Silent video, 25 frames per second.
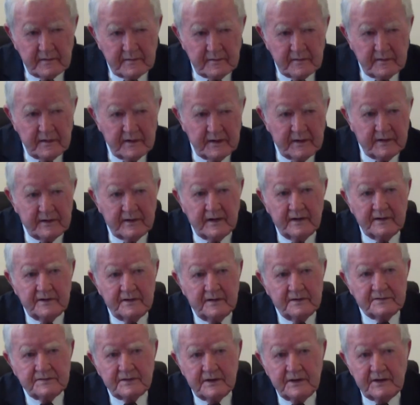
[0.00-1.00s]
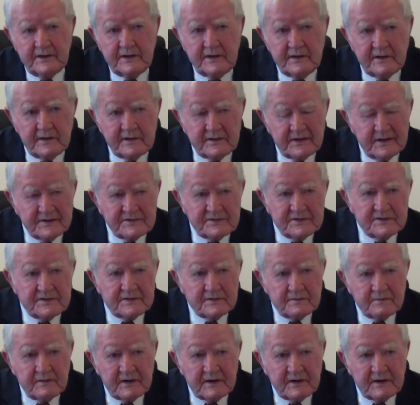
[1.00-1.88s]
Right. You see, this is